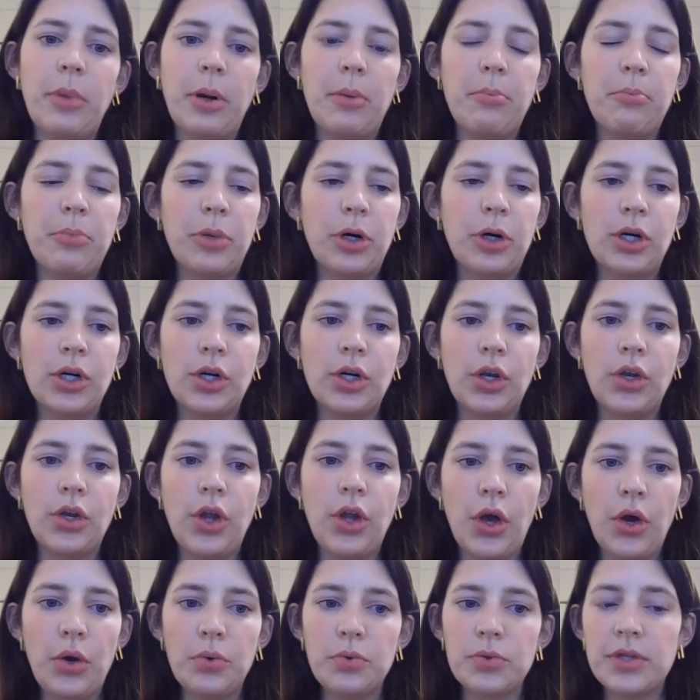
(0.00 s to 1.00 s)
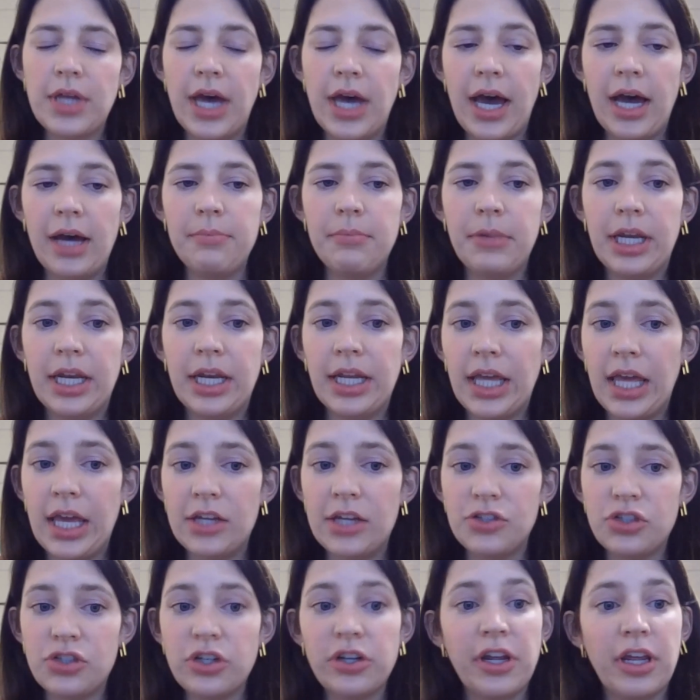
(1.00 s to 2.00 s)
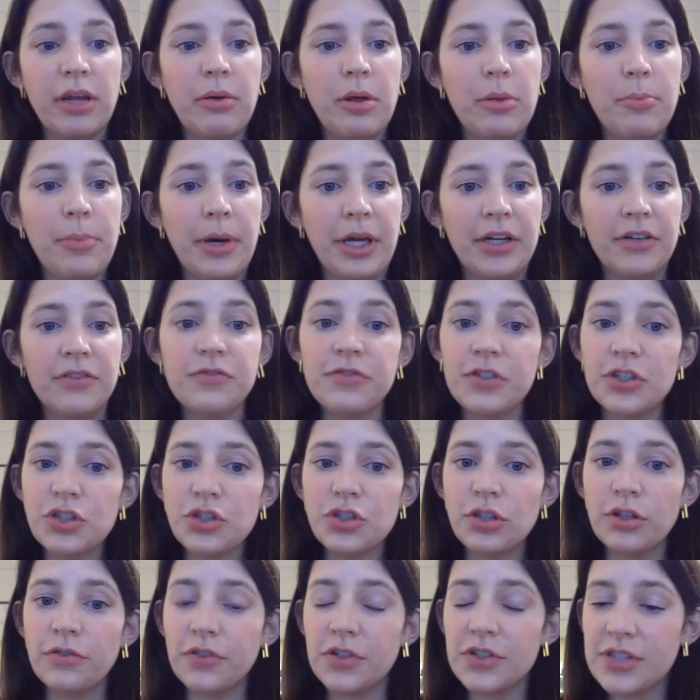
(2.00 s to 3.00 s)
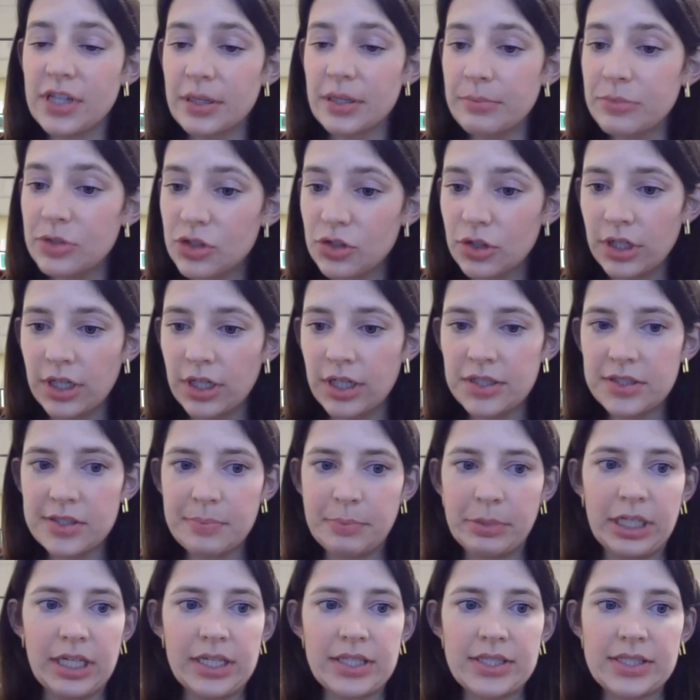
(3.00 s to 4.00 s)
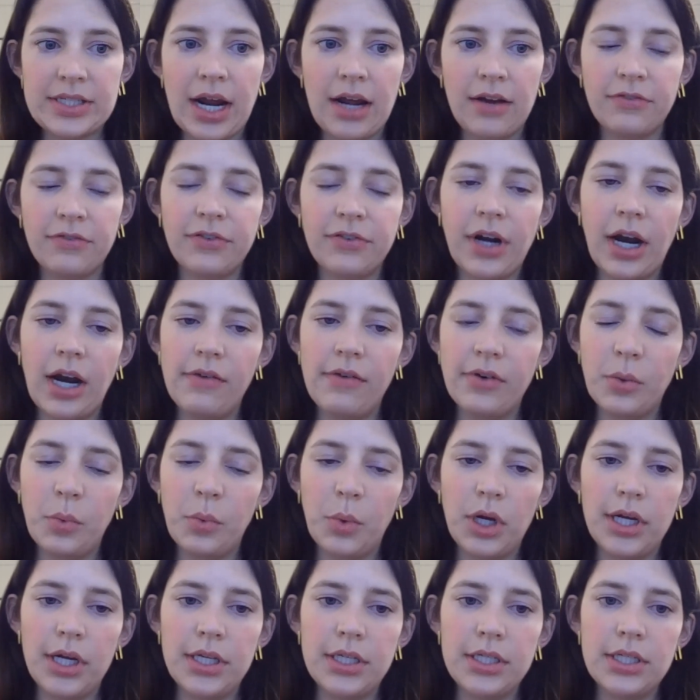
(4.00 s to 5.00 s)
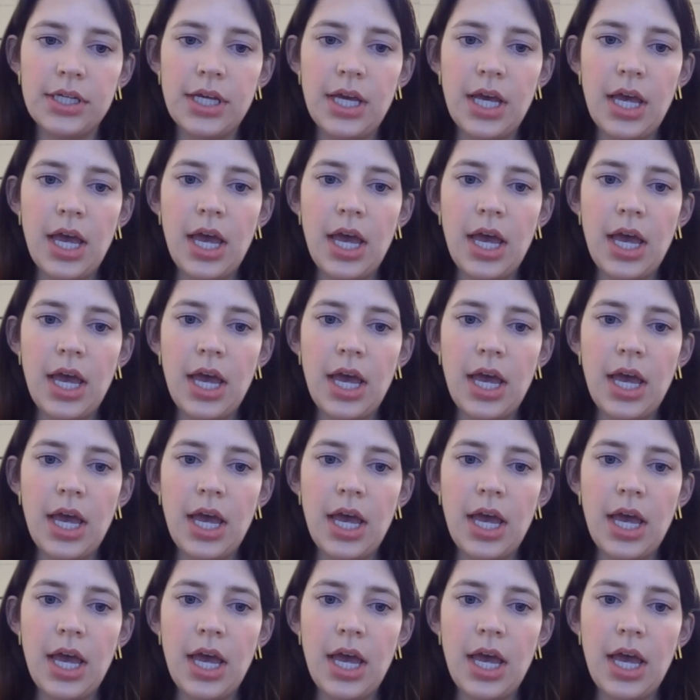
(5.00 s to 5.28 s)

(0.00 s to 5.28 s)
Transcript: member note that medication can be beneficial for some students, but it's not for everyone.